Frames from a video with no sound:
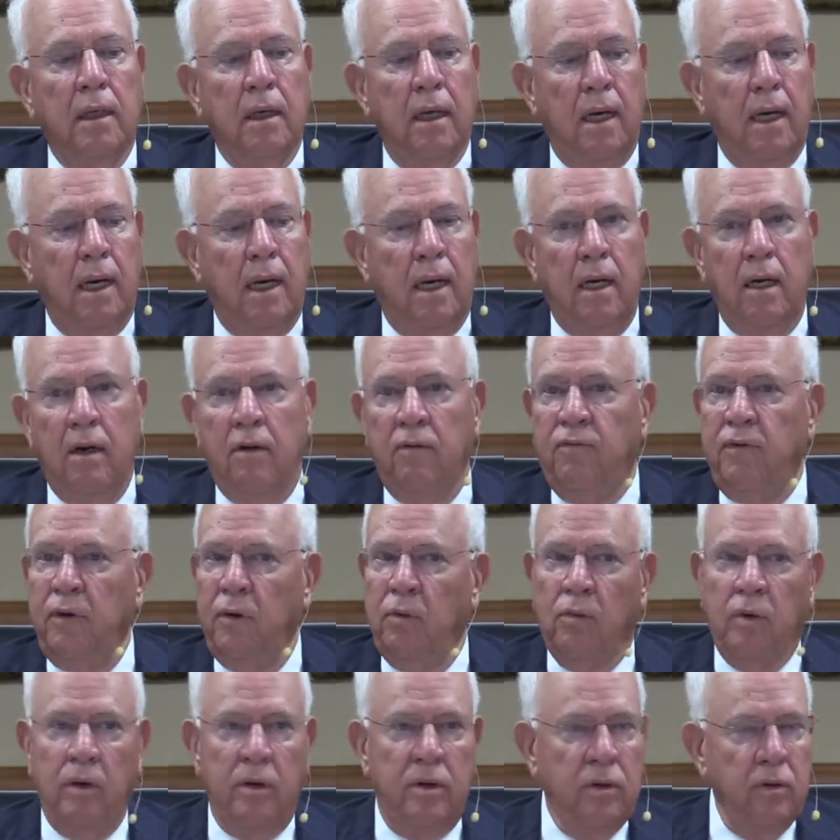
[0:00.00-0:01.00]
And if you
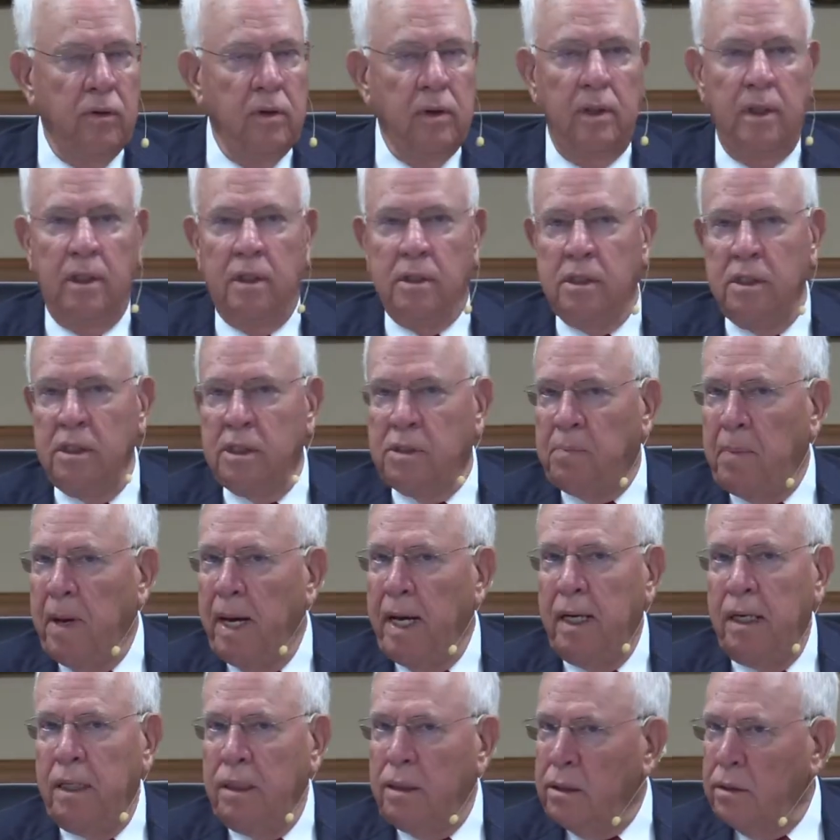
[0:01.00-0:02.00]
were doing this in
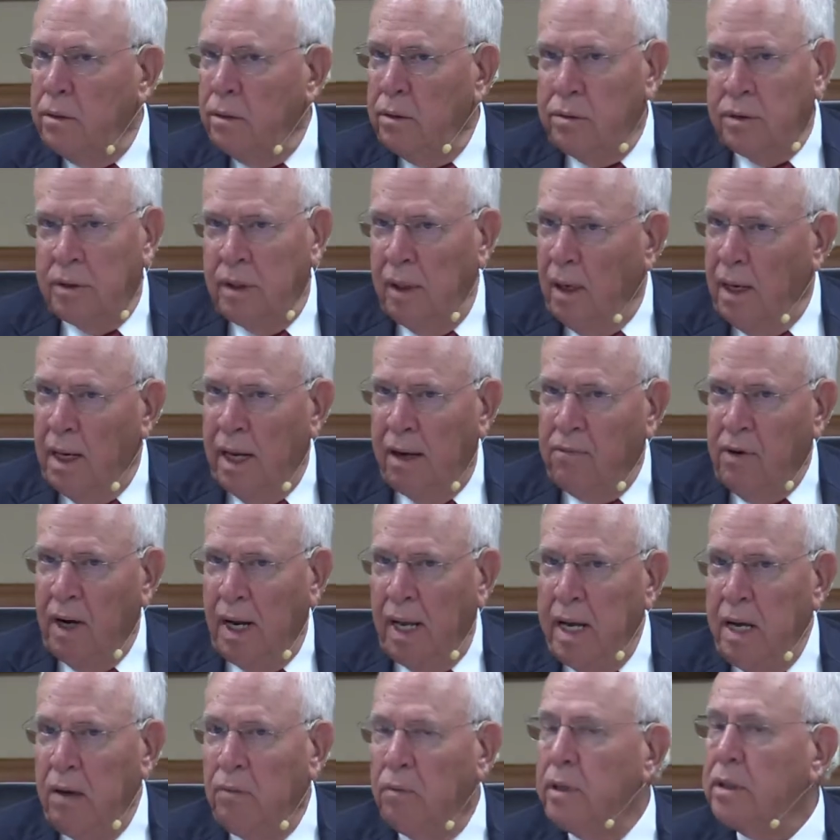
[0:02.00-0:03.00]
Spanish, you still have a
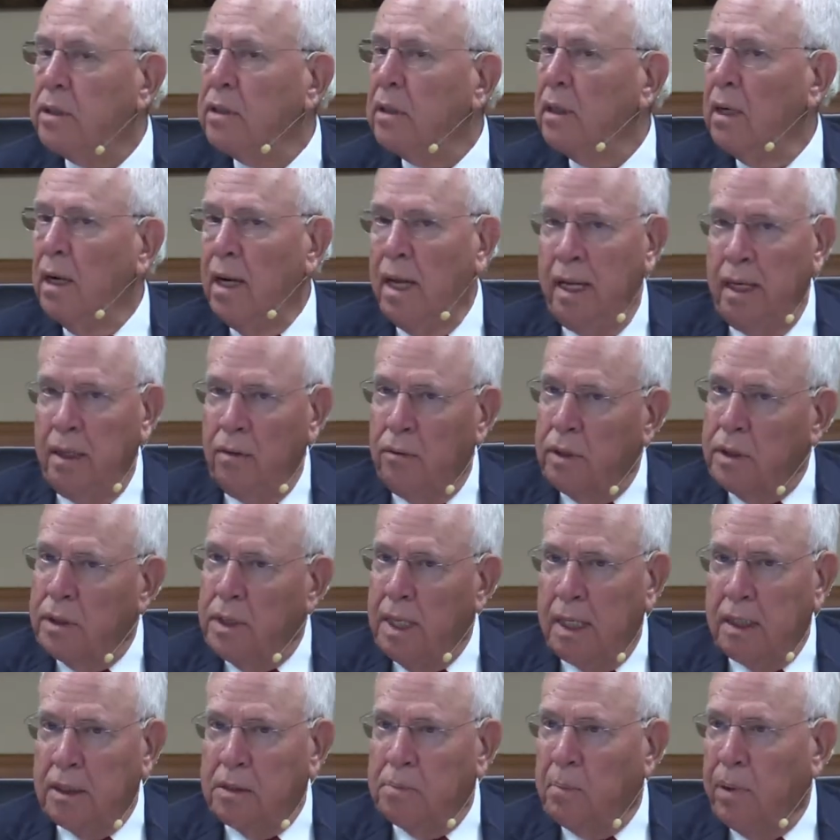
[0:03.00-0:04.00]
language, and language
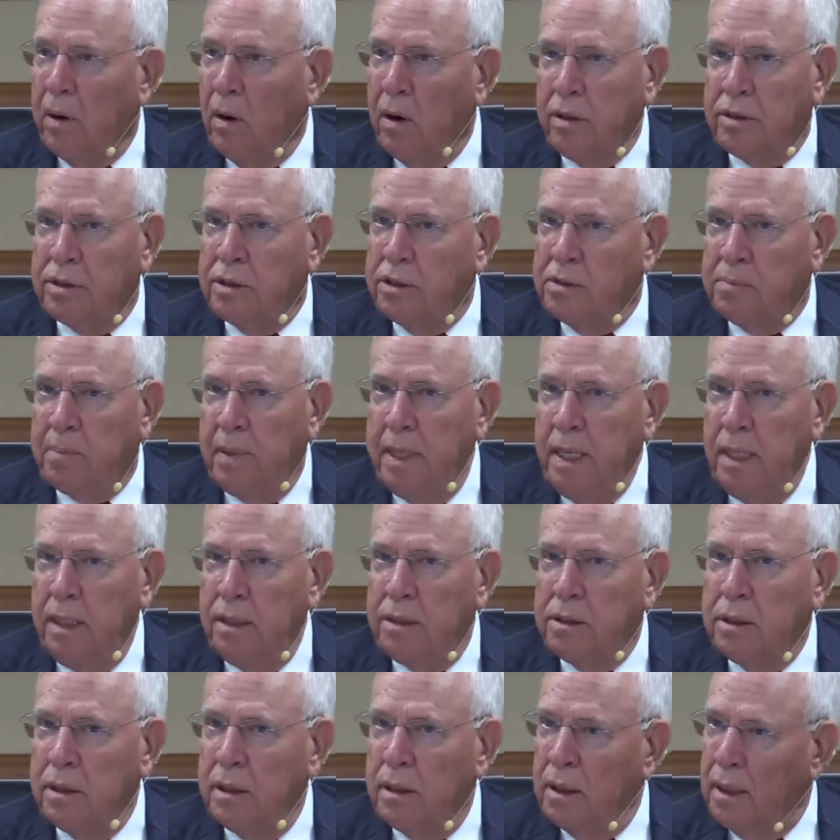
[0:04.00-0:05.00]
has parts of
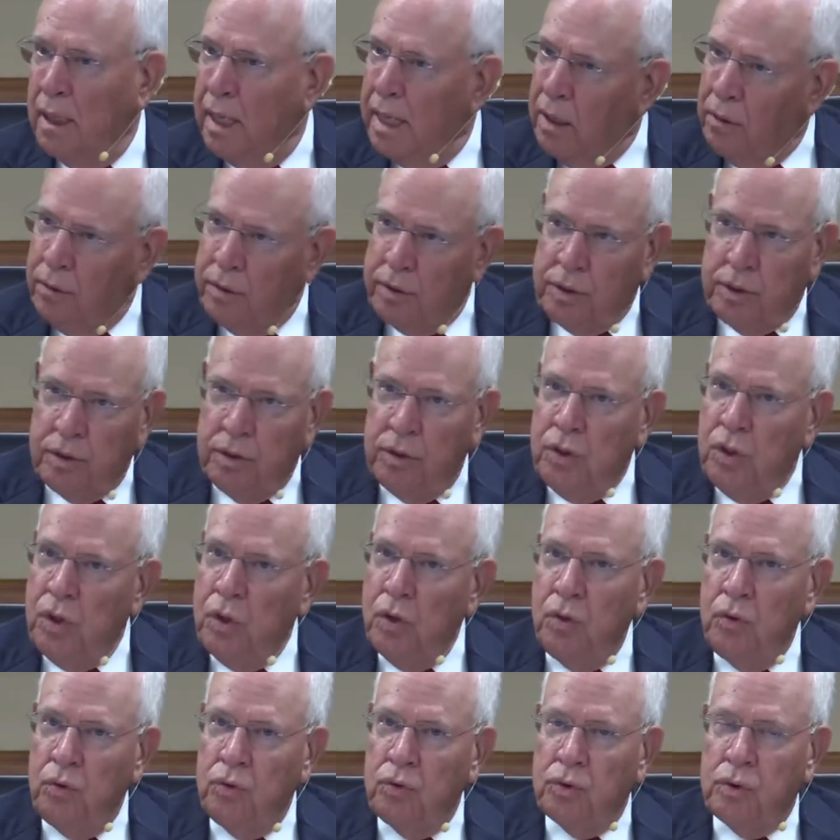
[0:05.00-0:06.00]
speech, and language is
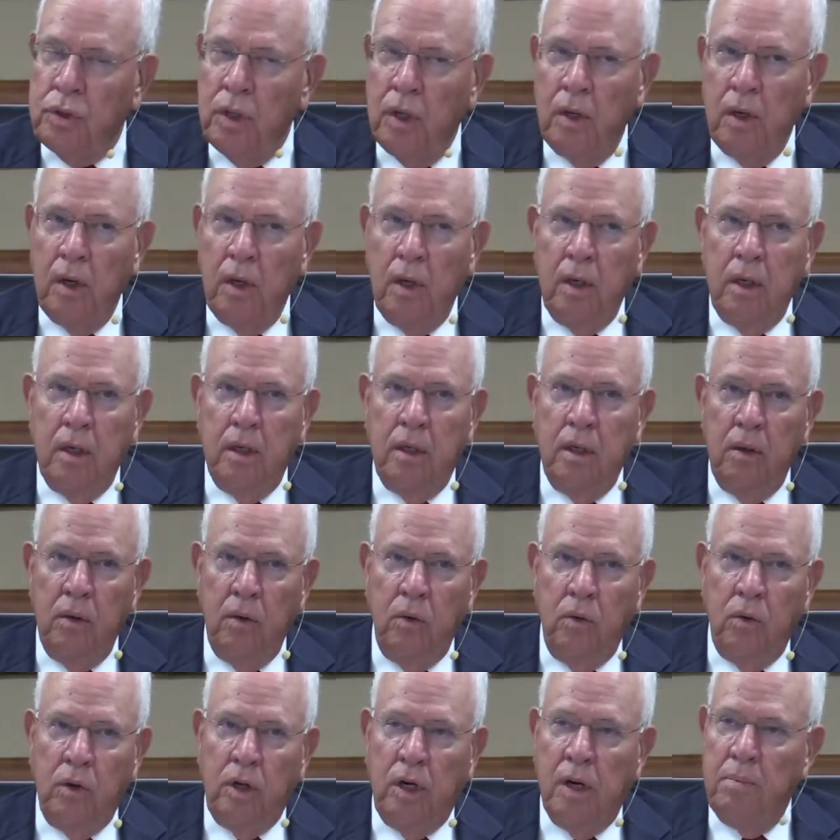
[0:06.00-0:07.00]
used
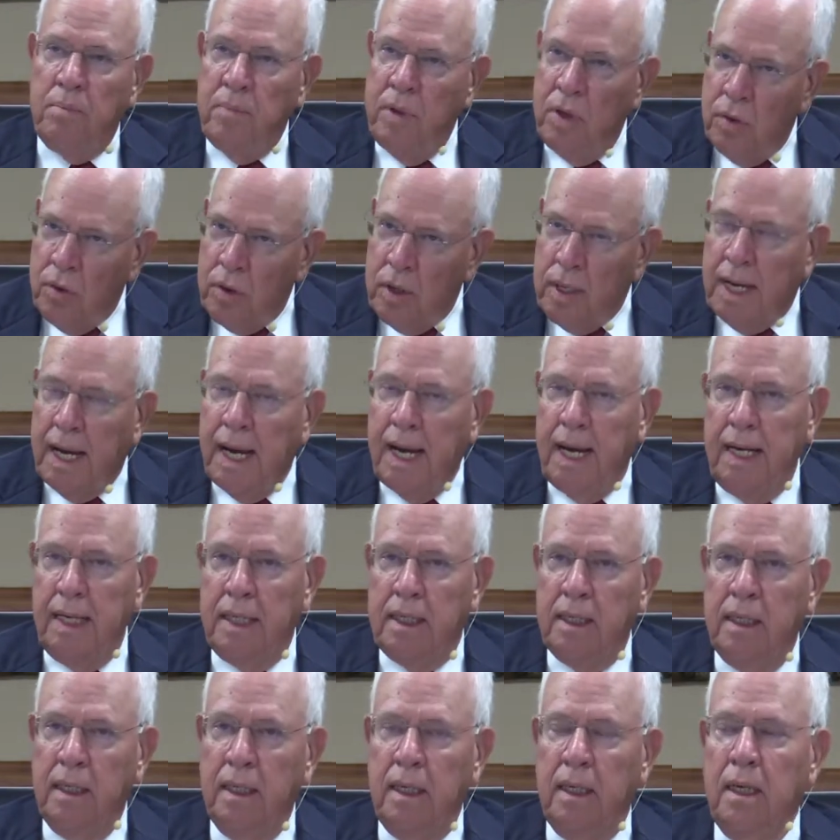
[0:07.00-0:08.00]
to communicate.
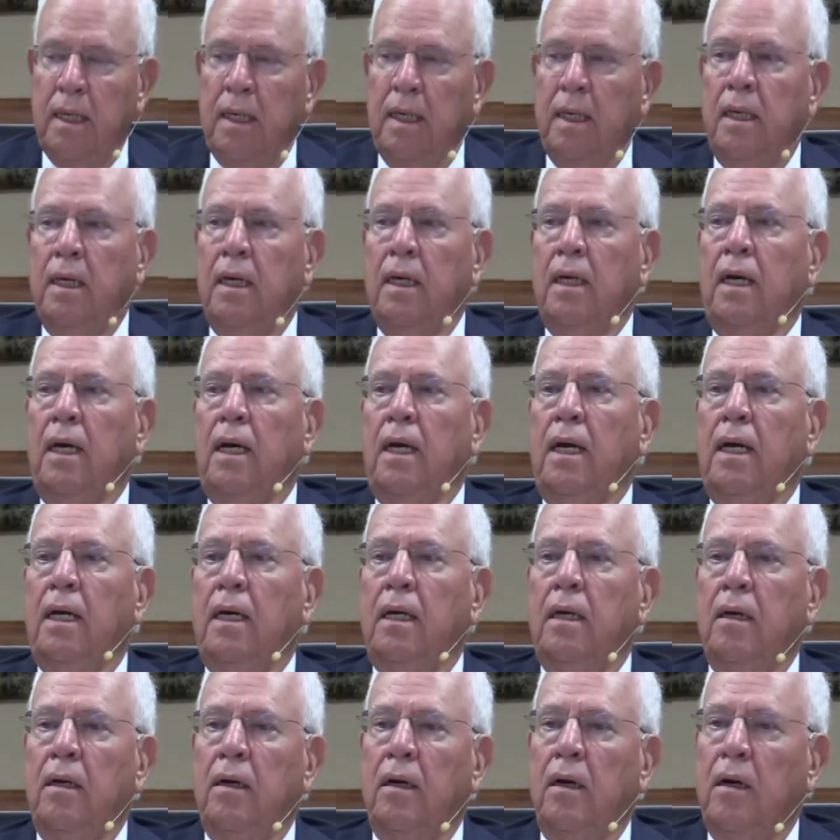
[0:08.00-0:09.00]

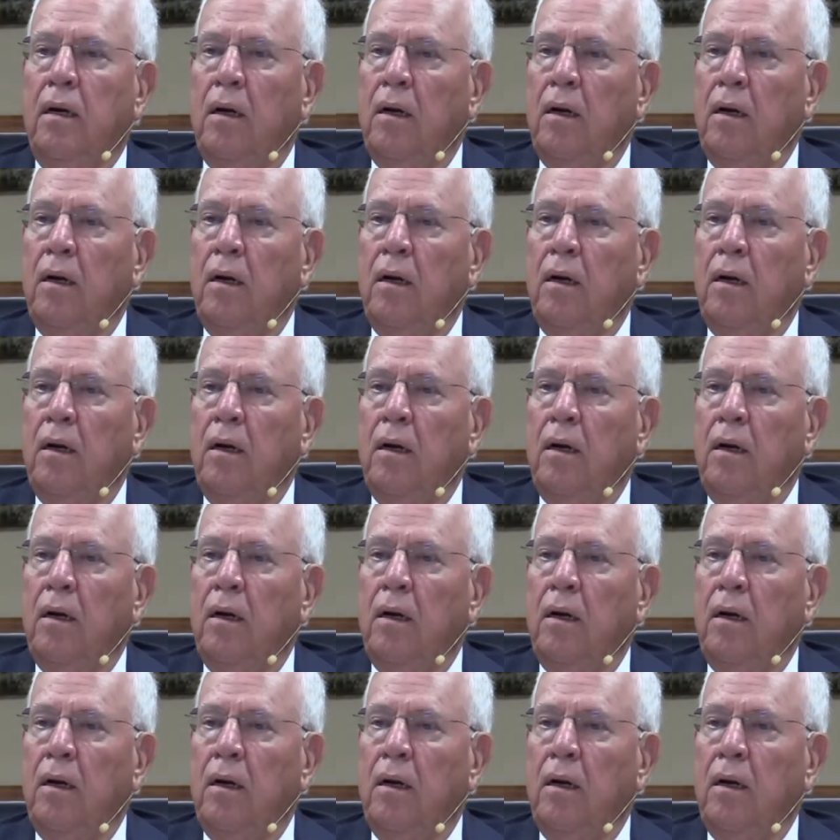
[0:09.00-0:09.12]
And